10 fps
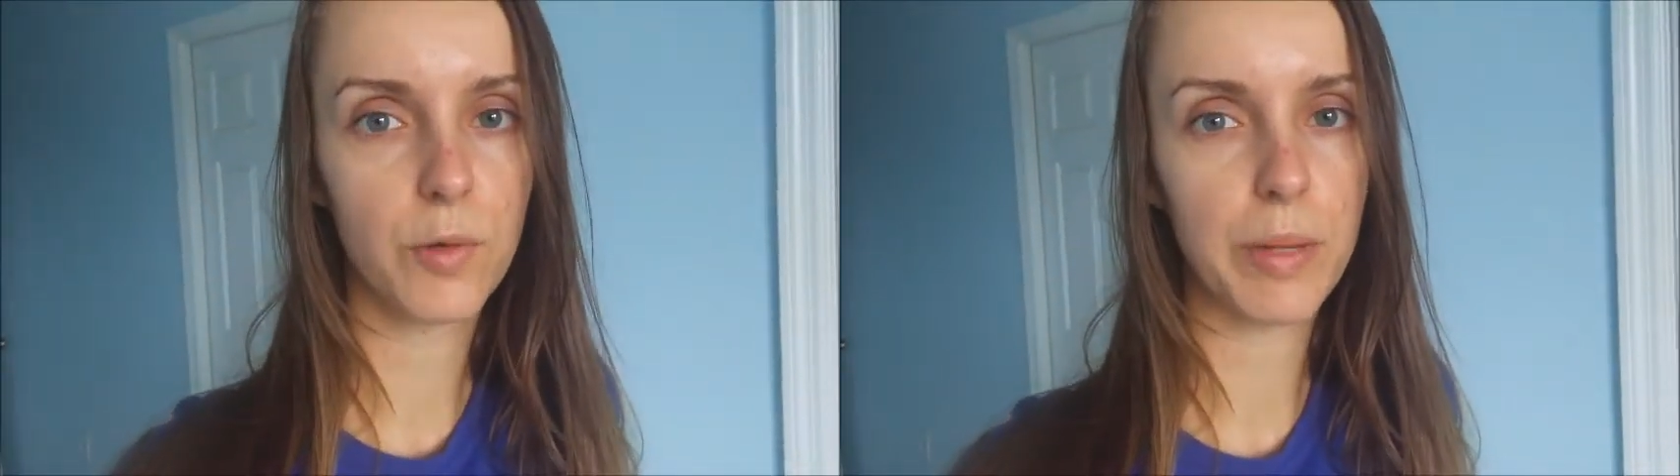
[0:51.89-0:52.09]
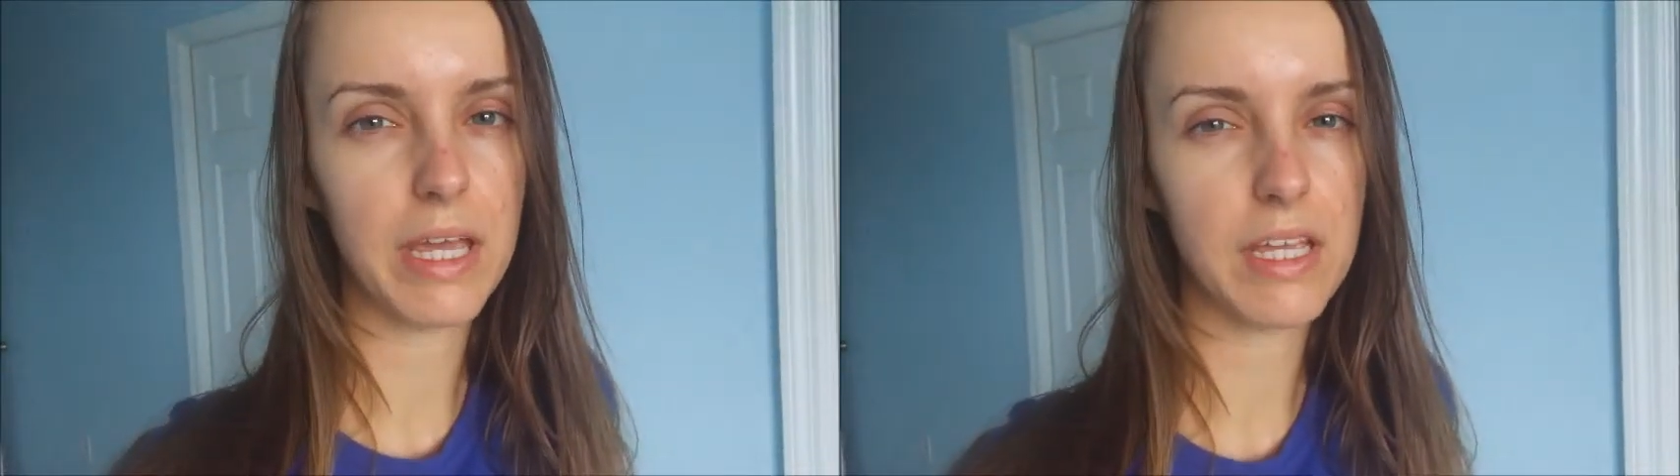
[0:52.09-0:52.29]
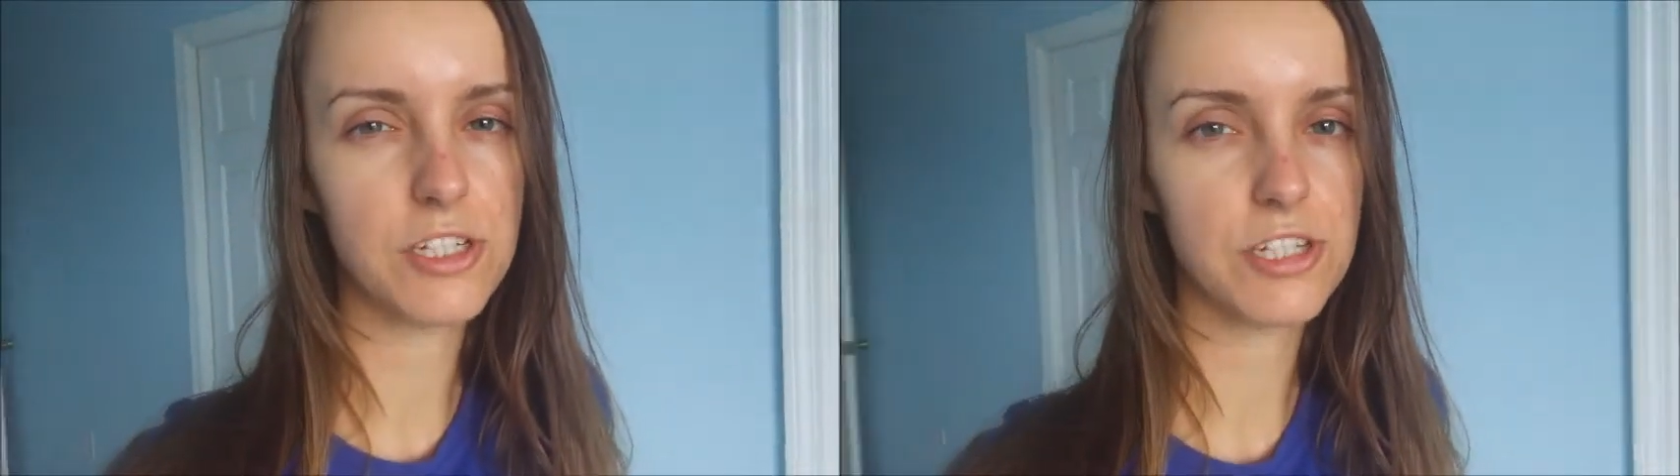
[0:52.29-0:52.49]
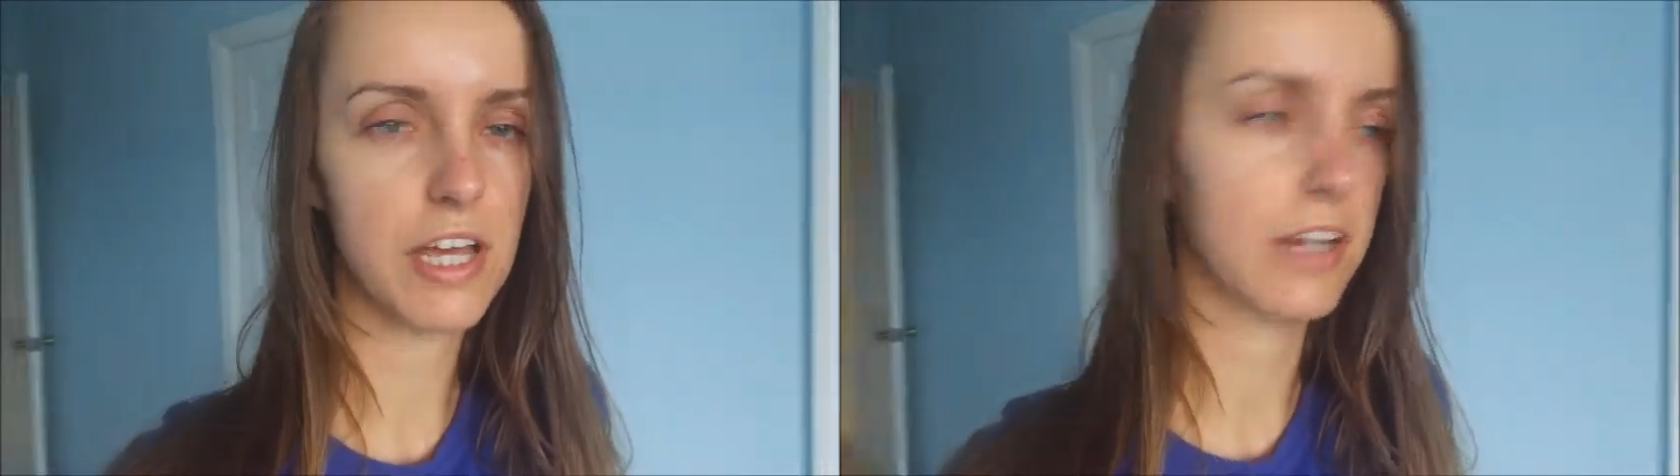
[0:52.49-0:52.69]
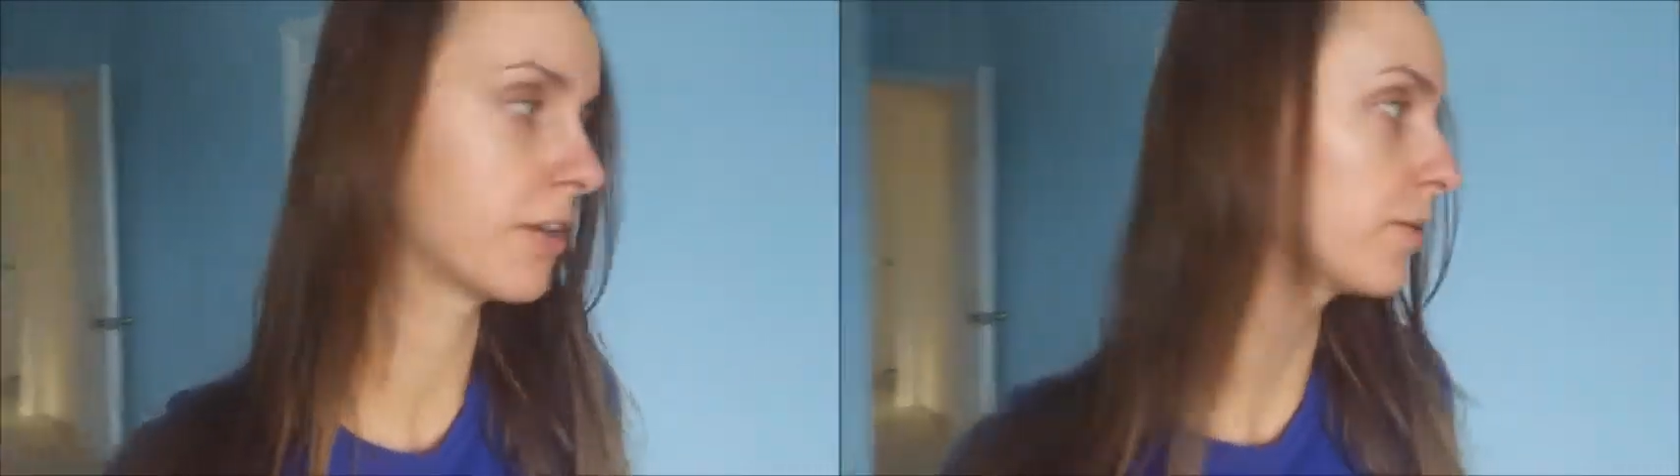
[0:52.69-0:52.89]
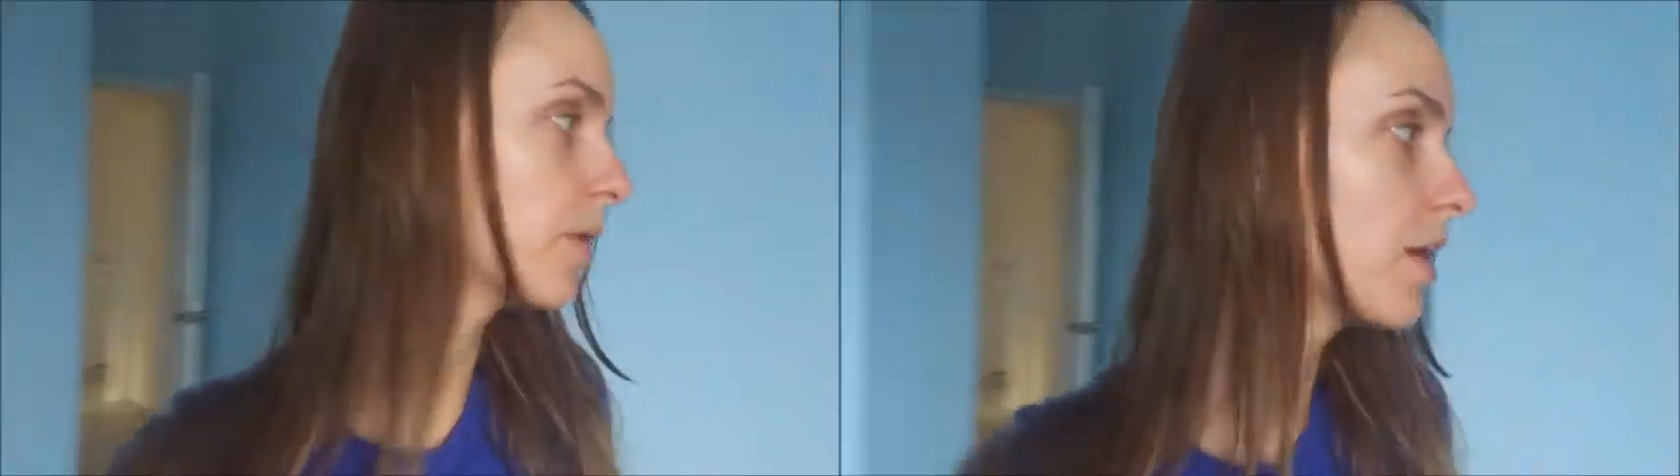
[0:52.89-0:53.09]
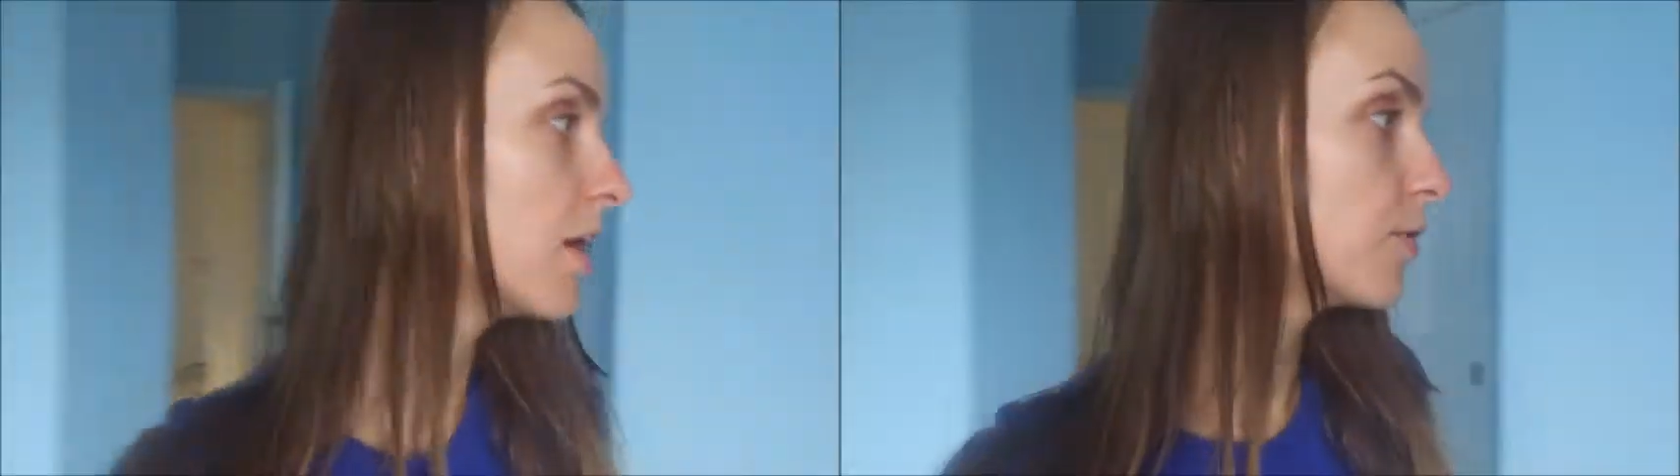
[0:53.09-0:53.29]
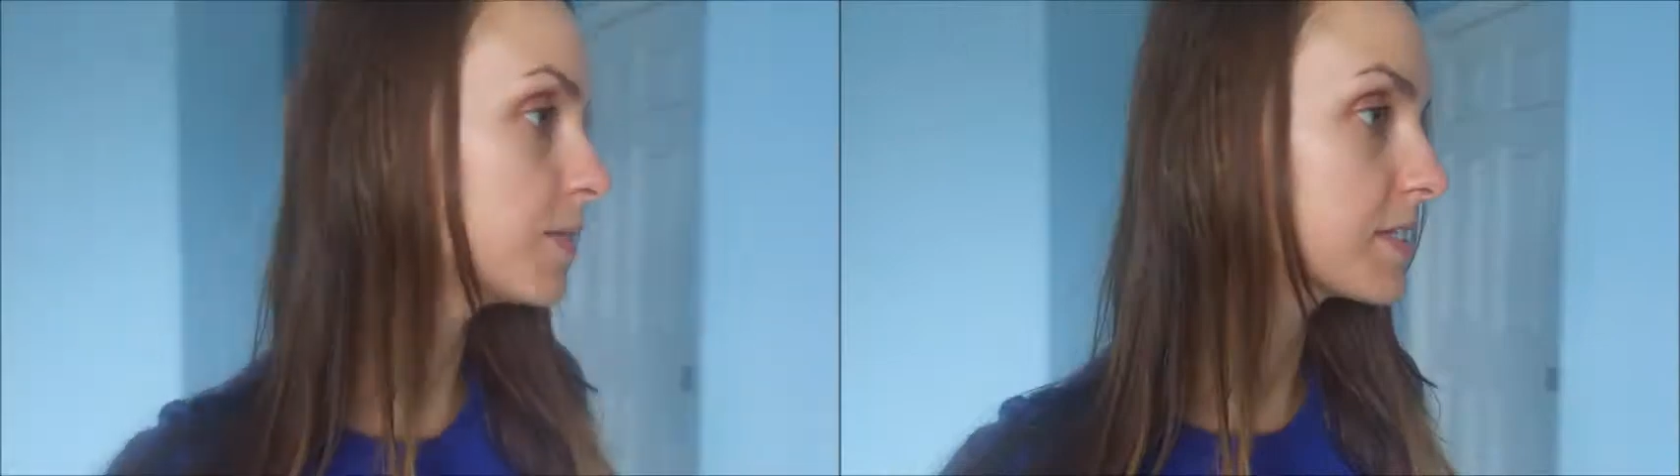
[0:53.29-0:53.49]
beige. I don't know.
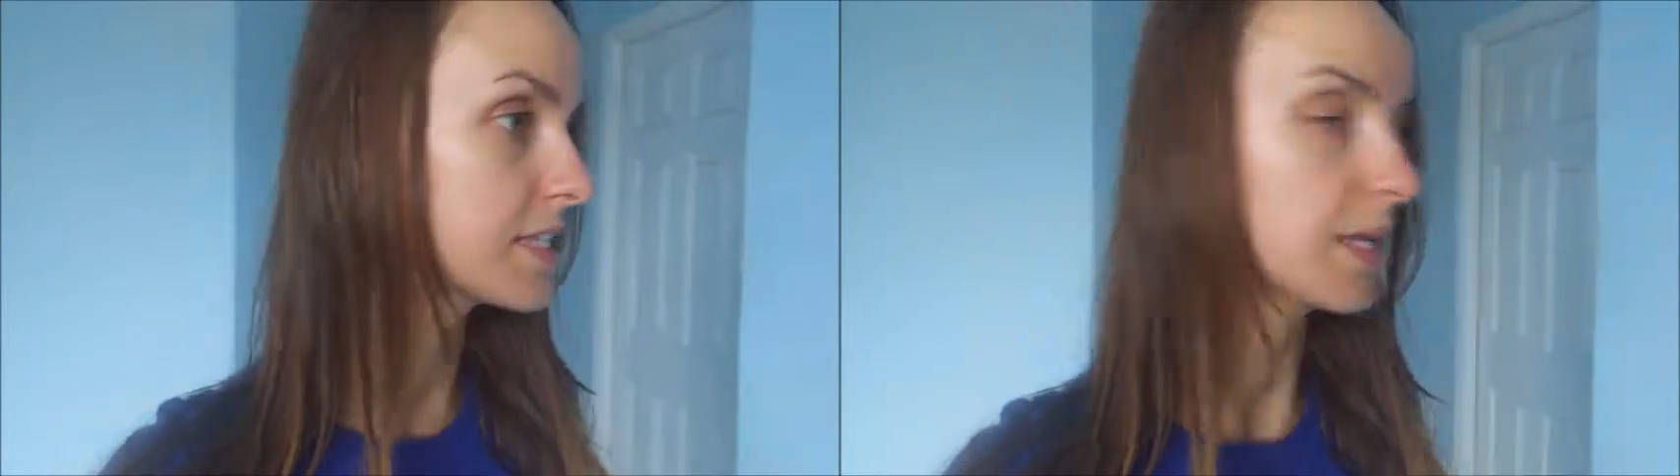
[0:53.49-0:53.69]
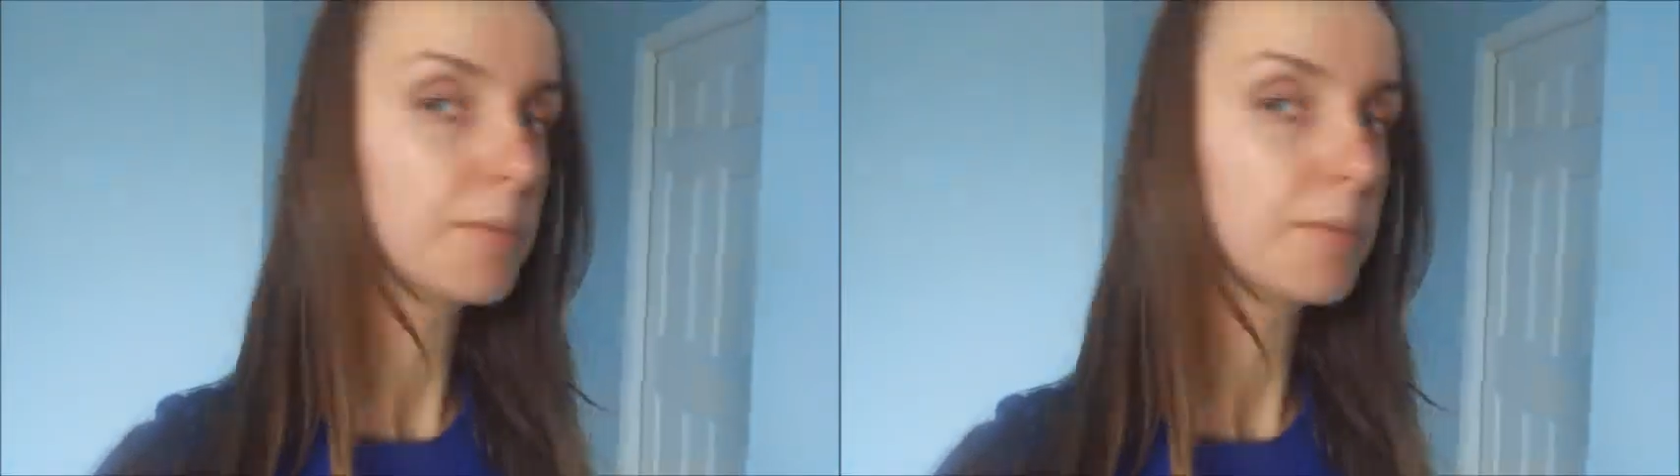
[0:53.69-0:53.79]
We'll see.